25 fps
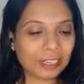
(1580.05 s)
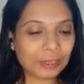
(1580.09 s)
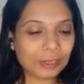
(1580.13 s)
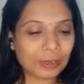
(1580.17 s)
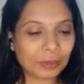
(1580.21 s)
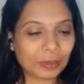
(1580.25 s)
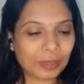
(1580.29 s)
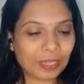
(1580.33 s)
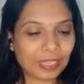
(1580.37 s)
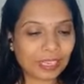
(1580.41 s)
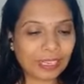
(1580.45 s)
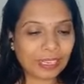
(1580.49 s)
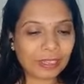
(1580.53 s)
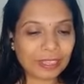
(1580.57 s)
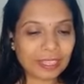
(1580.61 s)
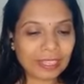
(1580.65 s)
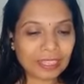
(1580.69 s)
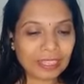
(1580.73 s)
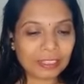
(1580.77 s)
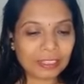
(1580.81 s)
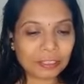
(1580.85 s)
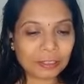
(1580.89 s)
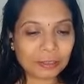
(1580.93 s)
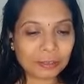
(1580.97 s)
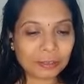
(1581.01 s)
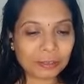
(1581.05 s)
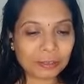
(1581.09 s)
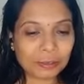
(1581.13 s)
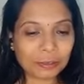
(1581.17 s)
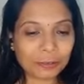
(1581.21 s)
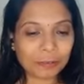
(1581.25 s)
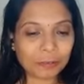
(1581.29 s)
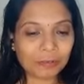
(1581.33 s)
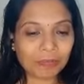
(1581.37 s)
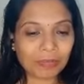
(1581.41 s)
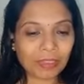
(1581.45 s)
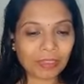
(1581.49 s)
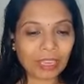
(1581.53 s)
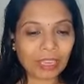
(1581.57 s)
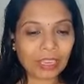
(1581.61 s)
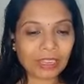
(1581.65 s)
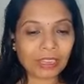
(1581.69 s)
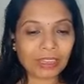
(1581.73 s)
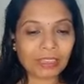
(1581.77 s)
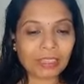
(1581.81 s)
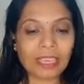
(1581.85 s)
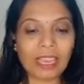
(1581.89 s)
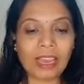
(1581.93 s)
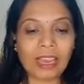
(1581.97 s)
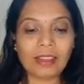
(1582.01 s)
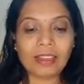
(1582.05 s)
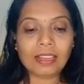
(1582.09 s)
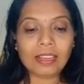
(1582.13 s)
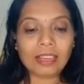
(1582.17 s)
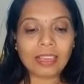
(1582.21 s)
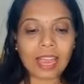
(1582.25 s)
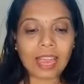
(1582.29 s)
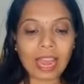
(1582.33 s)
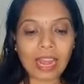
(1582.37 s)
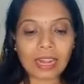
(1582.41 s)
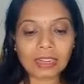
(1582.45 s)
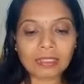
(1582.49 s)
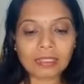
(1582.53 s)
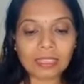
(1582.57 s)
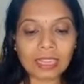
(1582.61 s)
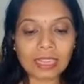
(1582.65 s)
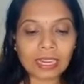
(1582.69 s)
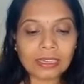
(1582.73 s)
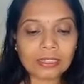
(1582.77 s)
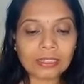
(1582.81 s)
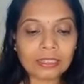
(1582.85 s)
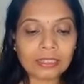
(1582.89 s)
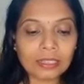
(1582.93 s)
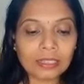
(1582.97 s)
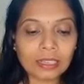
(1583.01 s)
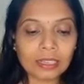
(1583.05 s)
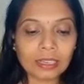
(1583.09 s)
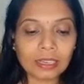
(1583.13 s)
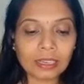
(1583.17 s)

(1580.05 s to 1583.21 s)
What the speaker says: Okay, so yeah, and then